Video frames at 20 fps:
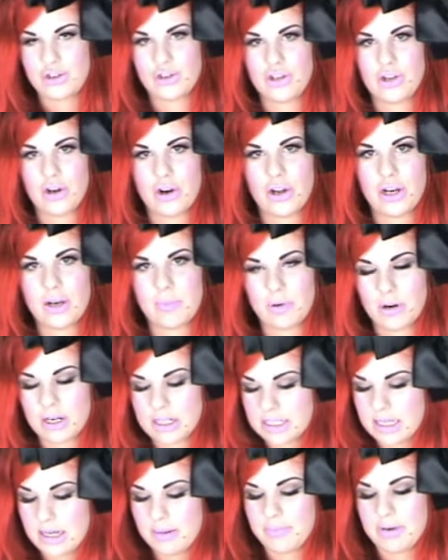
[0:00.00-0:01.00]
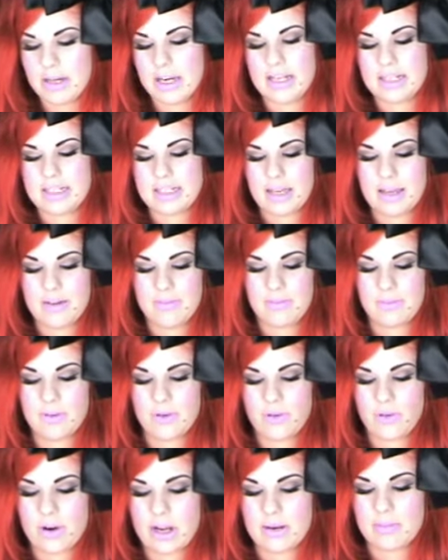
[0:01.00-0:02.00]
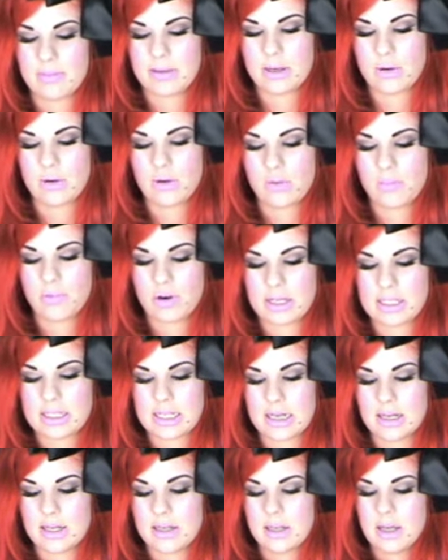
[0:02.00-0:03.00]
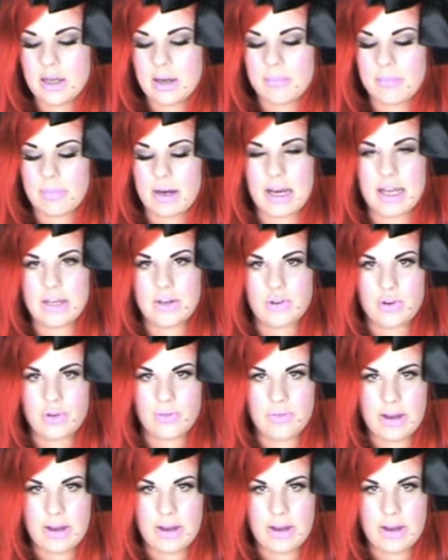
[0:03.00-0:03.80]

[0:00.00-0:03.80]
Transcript: do own a bronzer, but it's an incredibly cool bronzer by Too